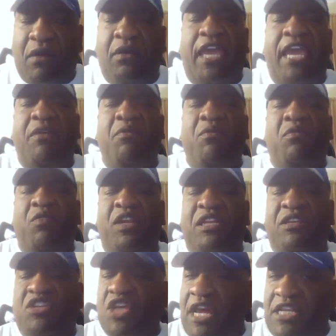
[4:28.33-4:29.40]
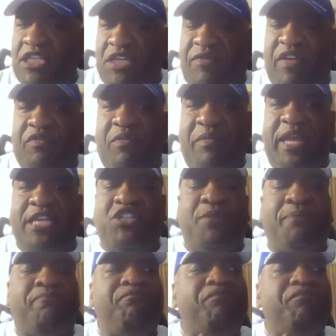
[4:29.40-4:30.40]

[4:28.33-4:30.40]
Okay, with tons of information,